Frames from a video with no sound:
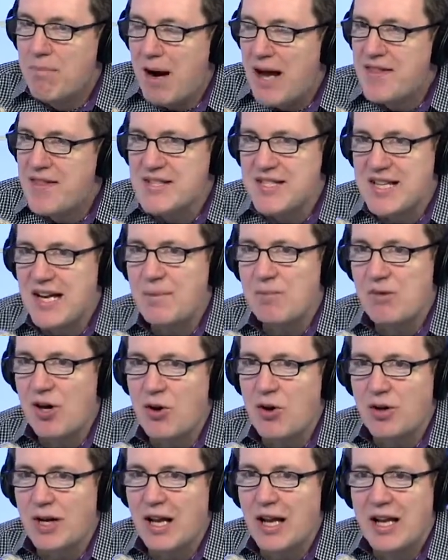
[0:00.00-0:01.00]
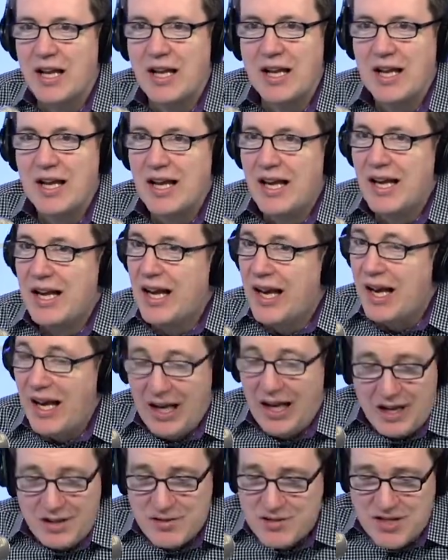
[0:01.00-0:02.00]
By the same token,
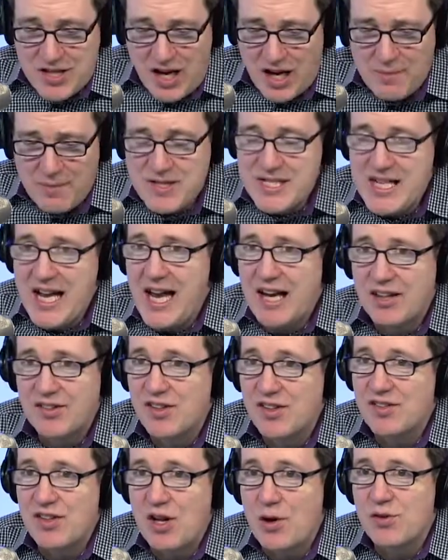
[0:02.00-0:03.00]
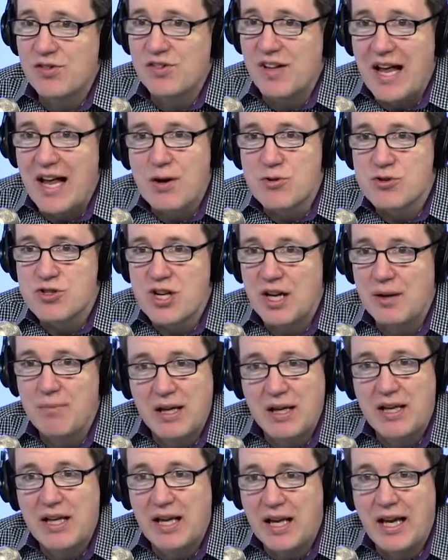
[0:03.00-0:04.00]
Tom Staggs is no slouch. I
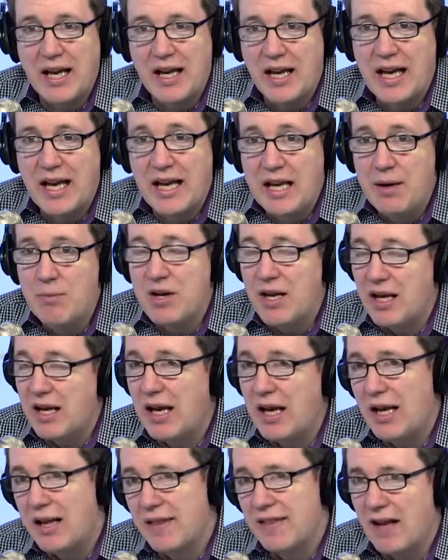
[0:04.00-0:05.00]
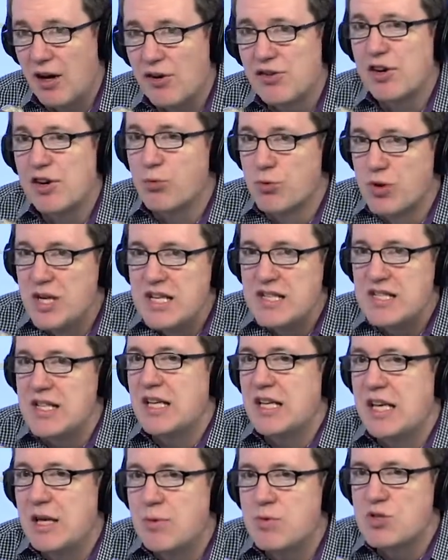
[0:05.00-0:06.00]
mean, there's a
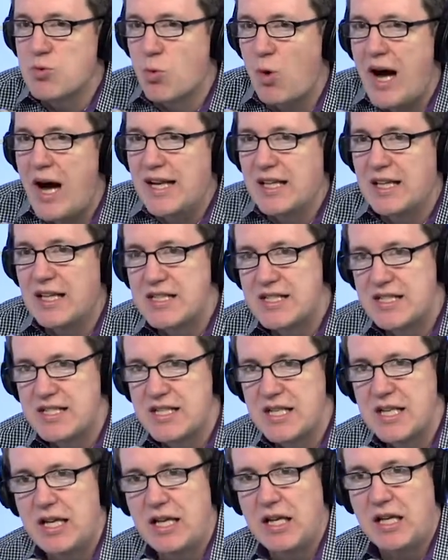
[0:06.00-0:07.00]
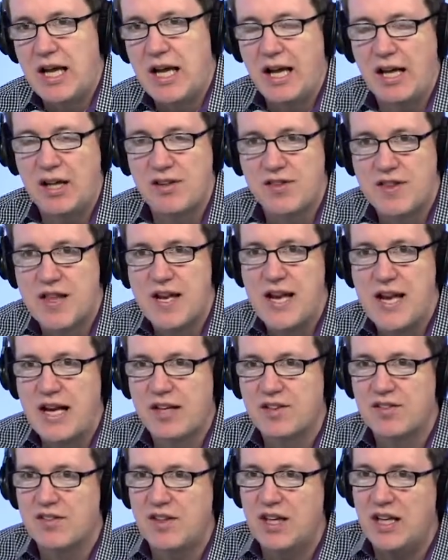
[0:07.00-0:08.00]
reason he was widely seen as the
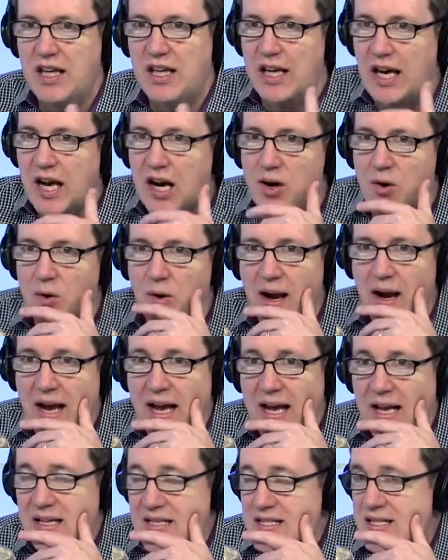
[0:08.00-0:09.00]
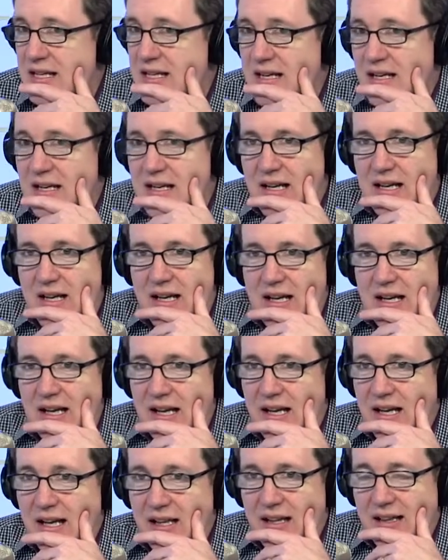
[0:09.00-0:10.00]
next CEO, and
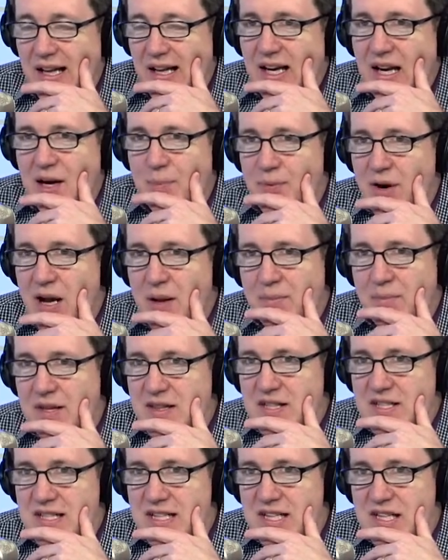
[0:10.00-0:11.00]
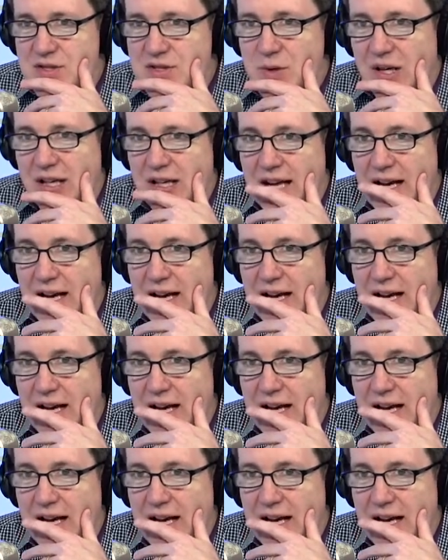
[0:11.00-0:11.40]
they got a problem in the C-suite